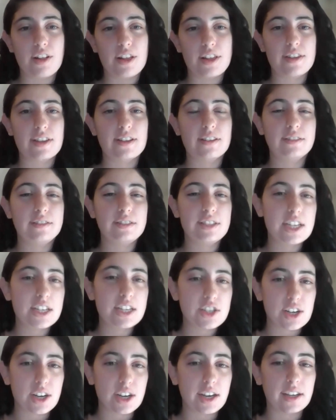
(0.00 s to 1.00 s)
I think
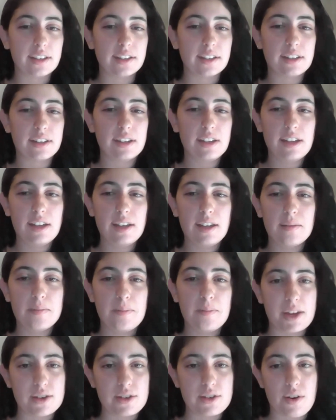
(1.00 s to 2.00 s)
teaching,
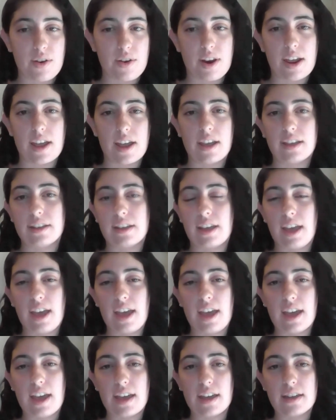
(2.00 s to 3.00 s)
mentoring,
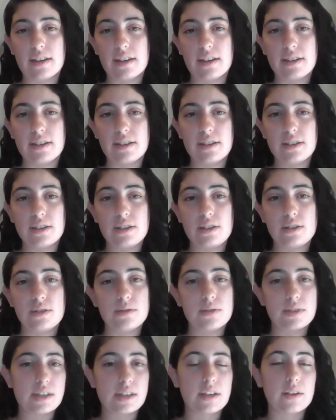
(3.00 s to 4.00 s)
and
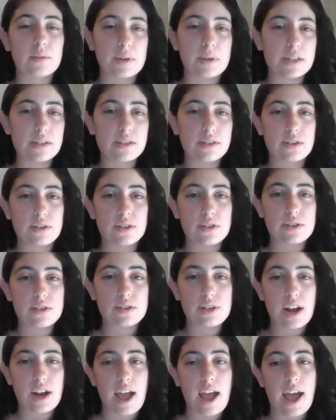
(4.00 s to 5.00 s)
using
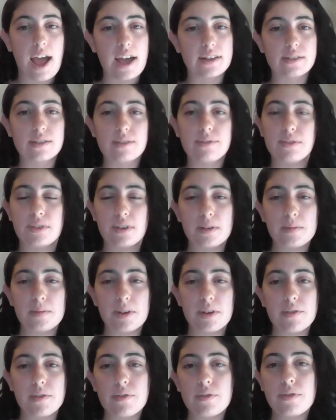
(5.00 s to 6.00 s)
research as a form
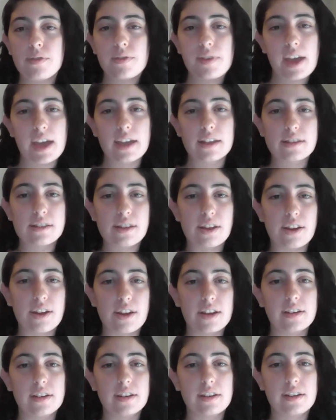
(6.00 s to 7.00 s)
of
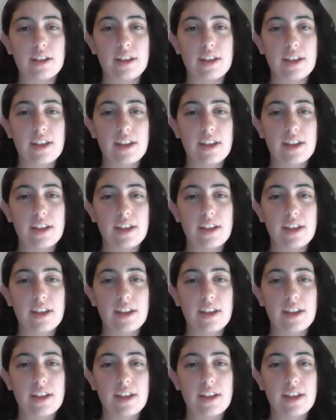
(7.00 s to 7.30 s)
hands-on